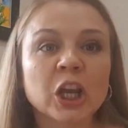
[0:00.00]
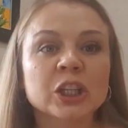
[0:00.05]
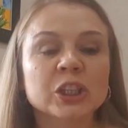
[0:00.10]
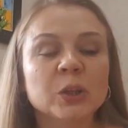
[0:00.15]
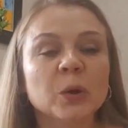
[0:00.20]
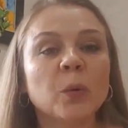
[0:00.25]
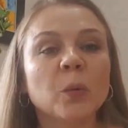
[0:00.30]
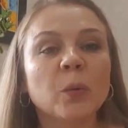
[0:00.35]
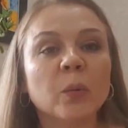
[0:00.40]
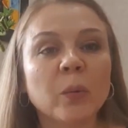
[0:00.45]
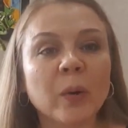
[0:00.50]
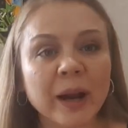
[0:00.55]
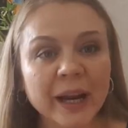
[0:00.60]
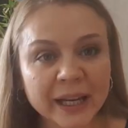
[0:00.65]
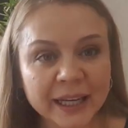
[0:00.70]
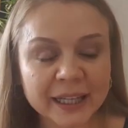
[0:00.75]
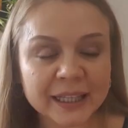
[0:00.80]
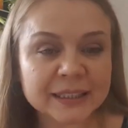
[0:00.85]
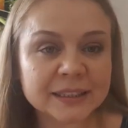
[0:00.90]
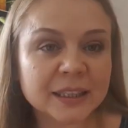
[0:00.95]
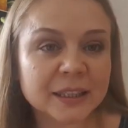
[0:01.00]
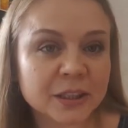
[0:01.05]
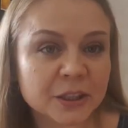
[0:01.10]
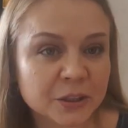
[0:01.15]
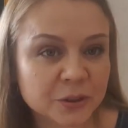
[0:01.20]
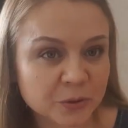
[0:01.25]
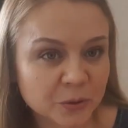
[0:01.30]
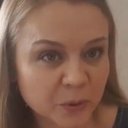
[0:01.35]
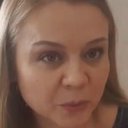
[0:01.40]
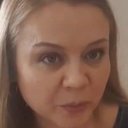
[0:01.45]
so why he's
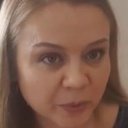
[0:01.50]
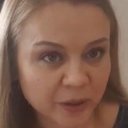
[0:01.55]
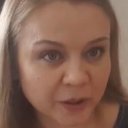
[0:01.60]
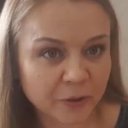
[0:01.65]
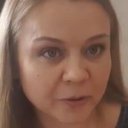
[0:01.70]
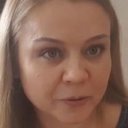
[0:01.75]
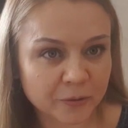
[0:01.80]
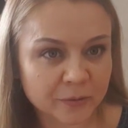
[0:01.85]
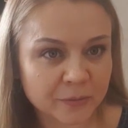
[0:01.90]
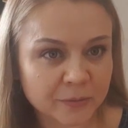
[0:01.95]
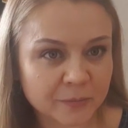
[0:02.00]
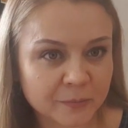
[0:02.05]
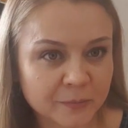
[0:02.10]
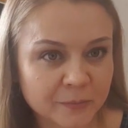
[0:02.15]
gonna do it with you?